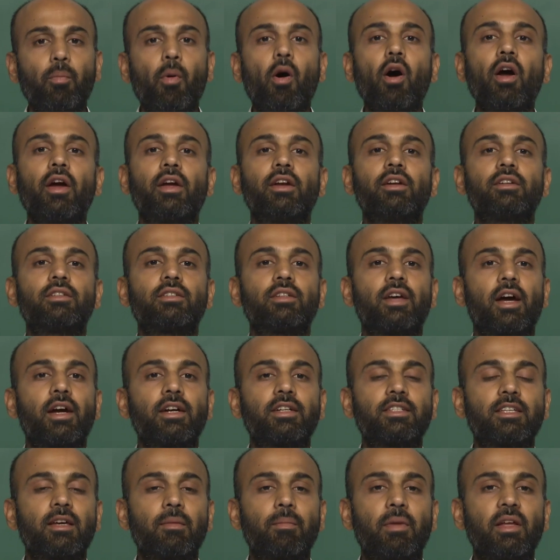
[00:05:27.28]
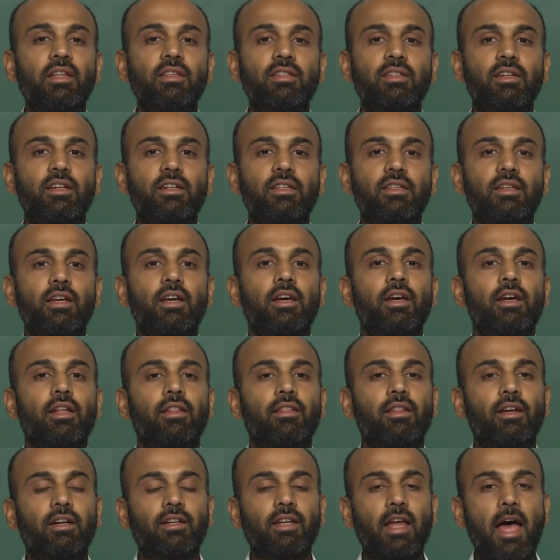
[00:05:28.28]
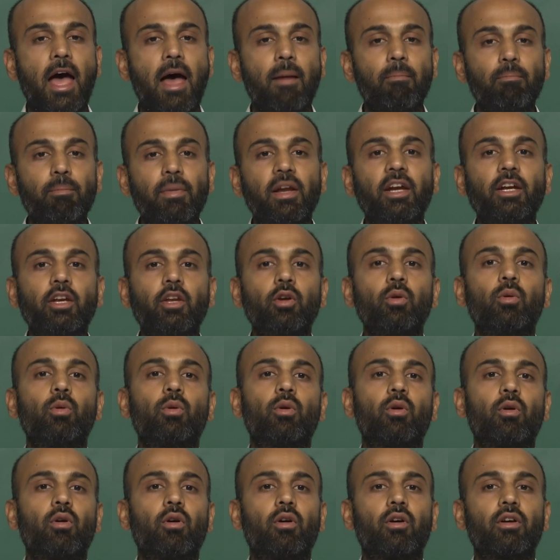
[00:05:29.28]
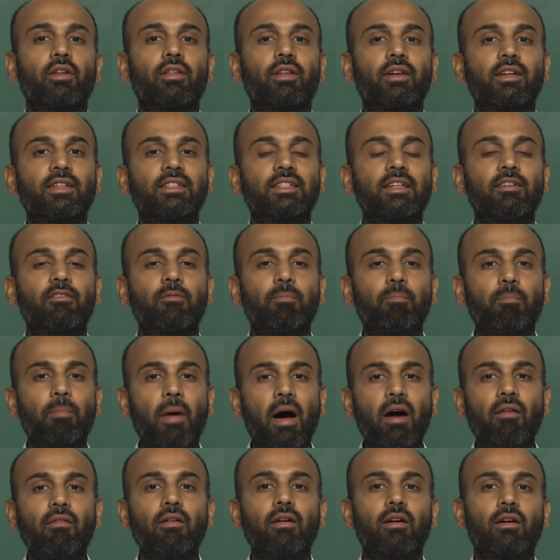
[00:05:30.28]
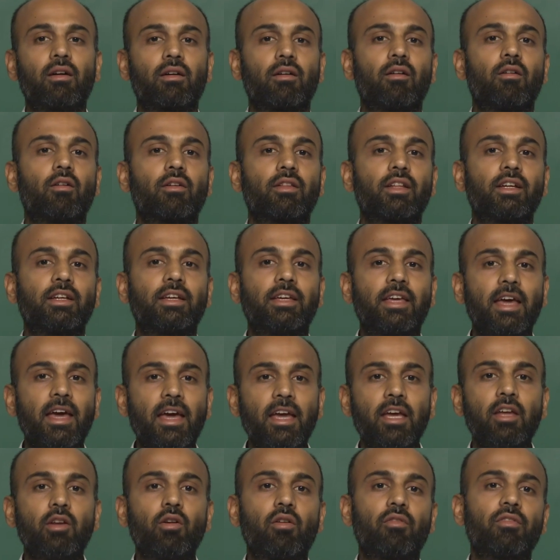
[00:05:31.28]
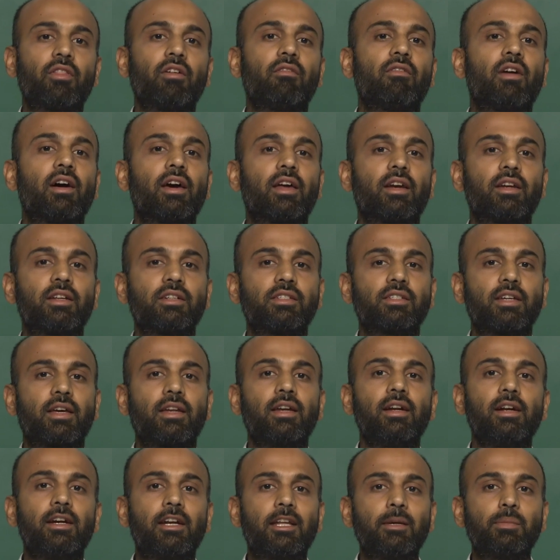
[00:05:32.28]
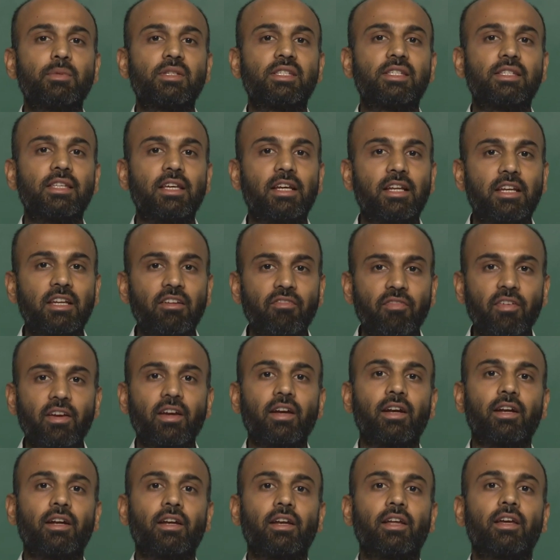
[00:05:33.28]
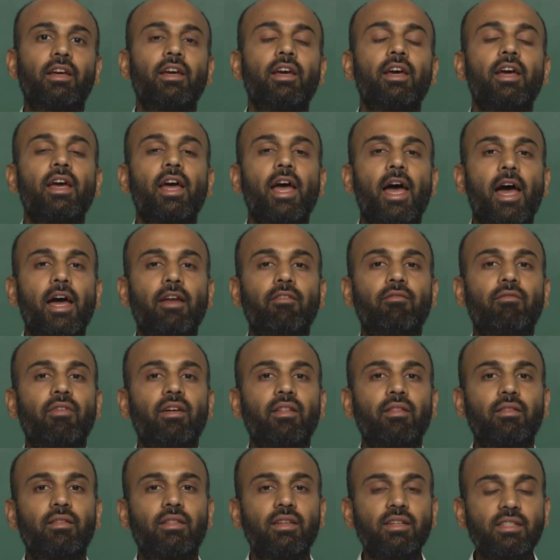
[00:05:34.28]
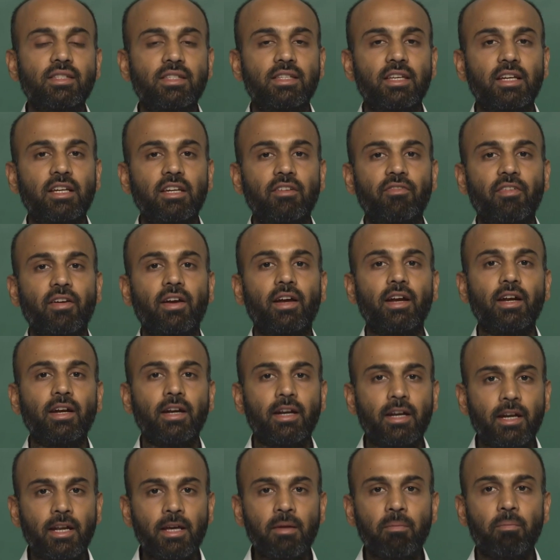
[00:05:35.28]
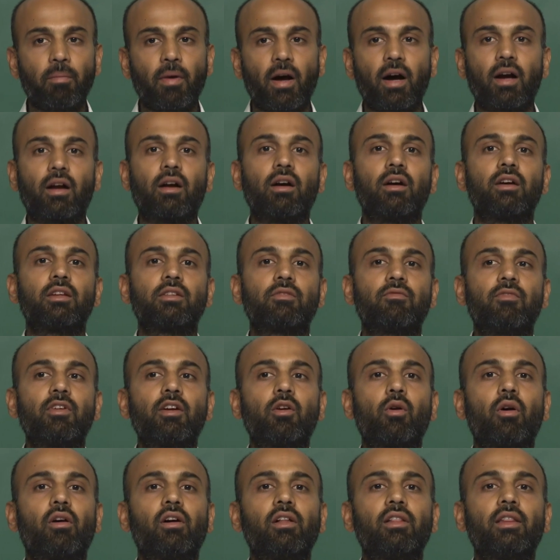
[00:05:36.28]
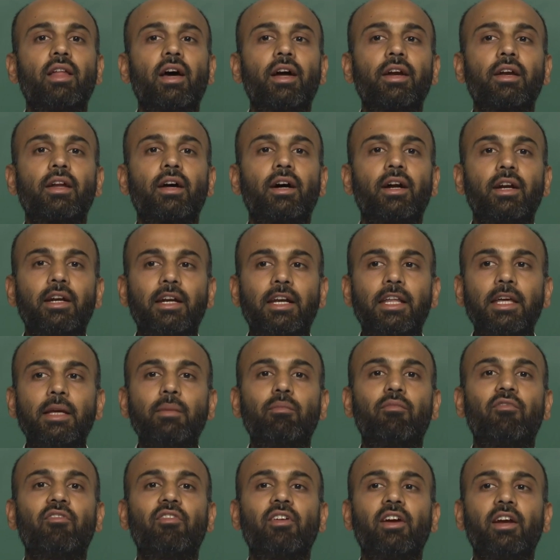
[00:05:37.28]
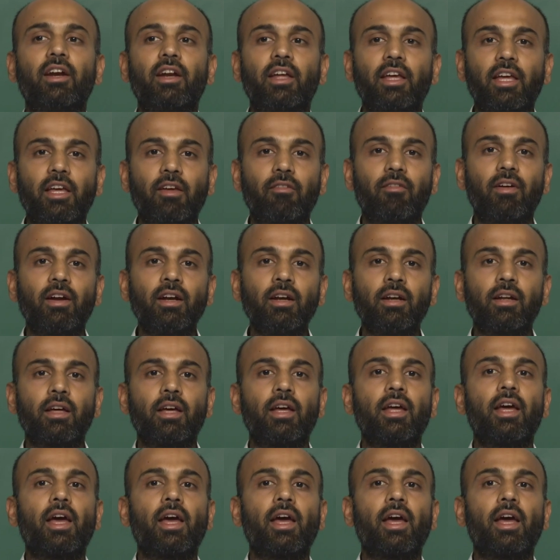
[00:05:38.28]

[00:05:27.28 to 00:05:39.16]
points at some instance that amplitude or the received power or the gain of the wireless channel dips significantly. And when this significant dip occurs, we call that a deep fade event.